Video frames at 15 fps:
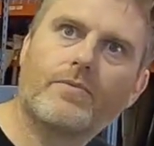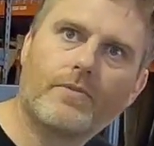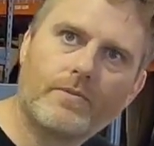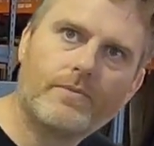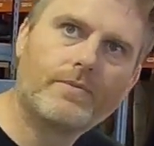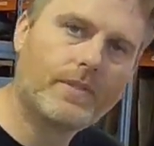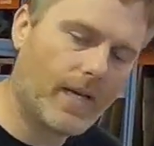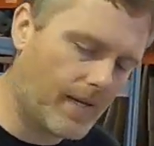Okay,
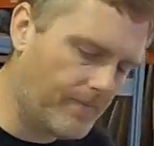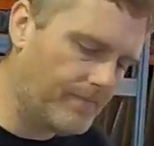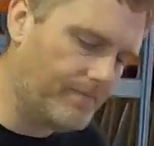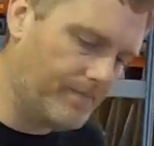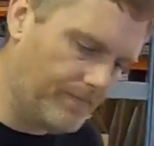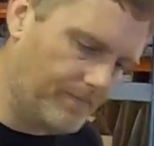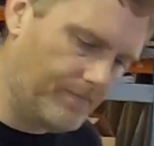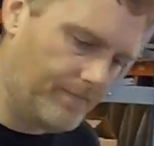yeah.
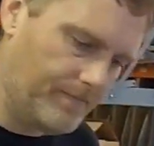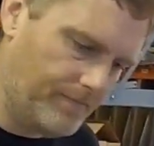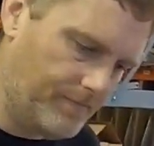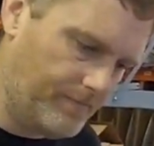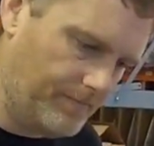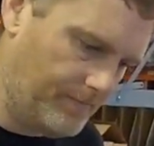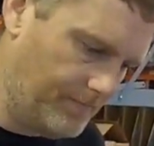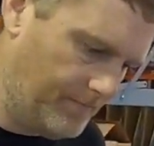But he's got the
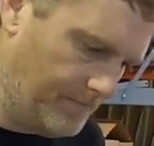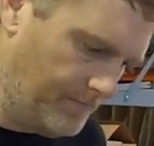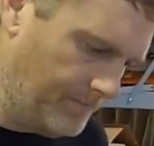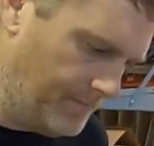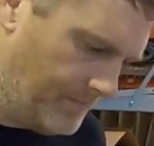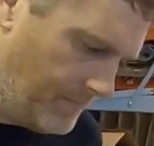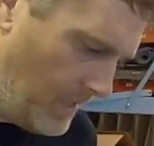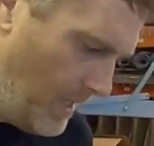bolts, so that
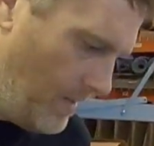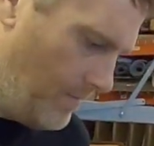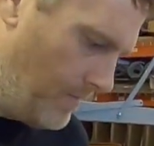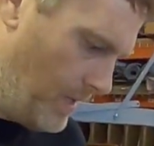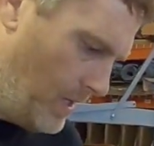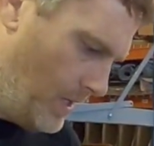makes it easy.